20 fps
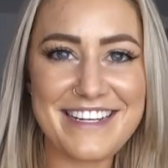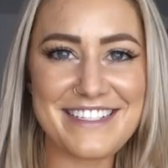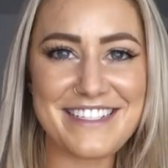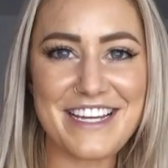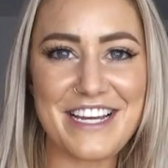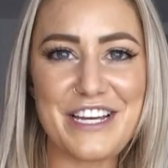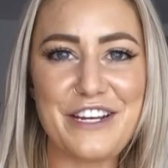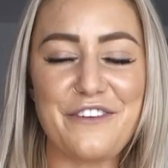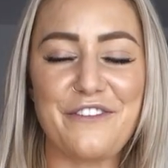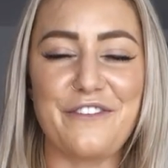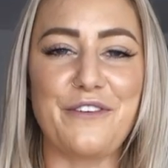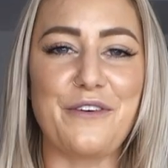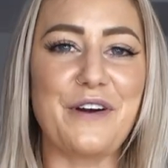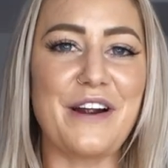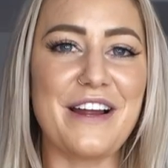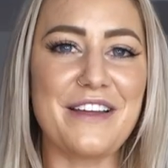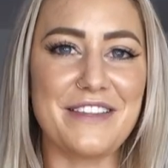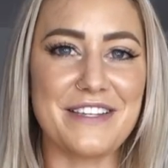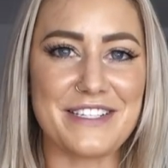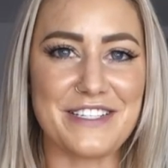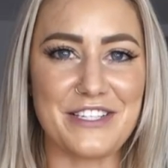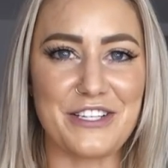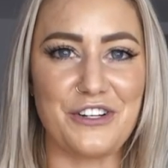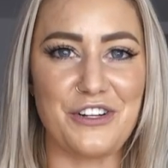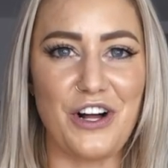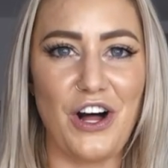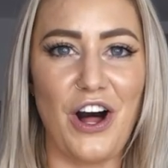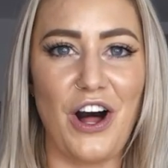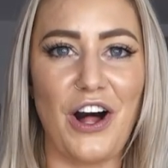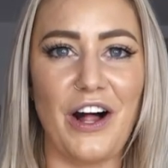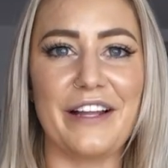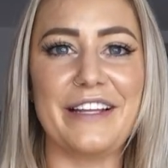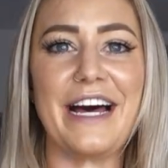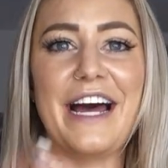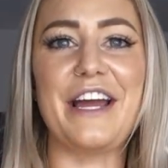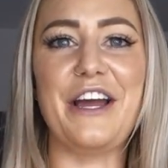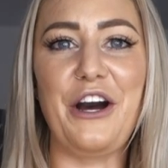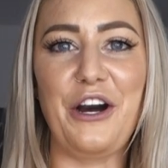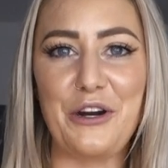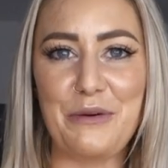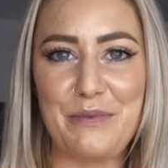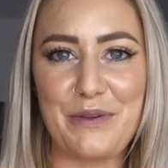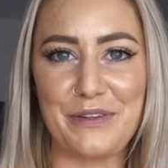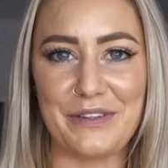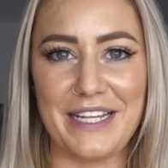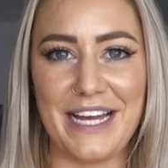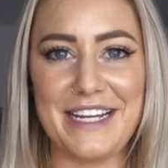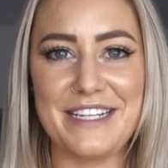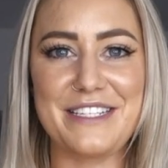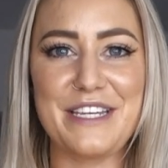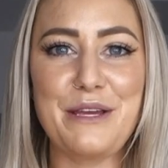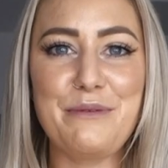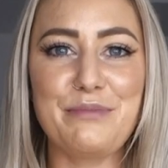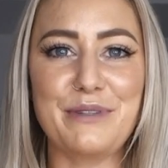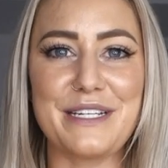is it for this little haul. I hope you liked it.